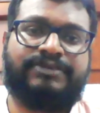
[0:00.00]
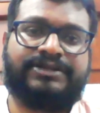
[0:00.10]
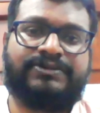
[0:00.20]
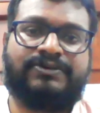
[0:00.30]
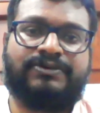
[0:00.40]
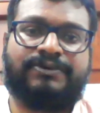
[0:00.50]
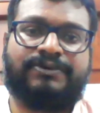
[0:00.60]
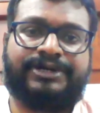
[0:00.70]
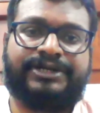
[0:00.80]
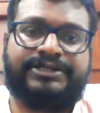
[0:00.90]
but the whole
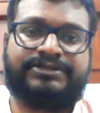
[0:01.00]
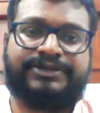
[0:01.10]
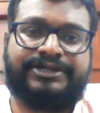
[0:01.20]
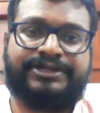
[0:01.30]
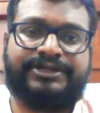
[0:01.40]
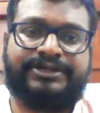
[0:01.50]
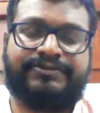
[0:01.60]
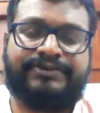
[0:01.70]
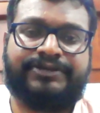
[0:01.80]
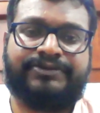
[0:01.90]
point is when
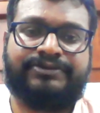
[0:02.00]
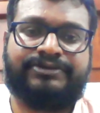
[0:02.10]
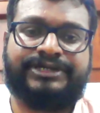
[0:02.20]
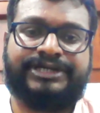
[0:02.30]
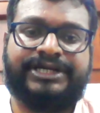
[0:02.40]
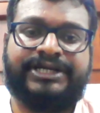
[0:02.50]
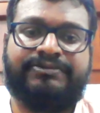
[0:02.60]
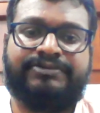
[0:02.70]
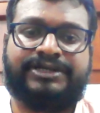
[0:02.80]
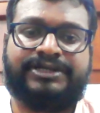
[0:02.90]
you deal
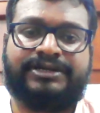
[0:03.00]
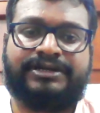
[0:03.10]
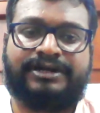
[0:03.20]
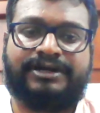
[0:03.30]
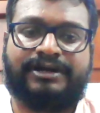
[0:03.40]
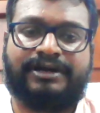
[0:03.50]
with a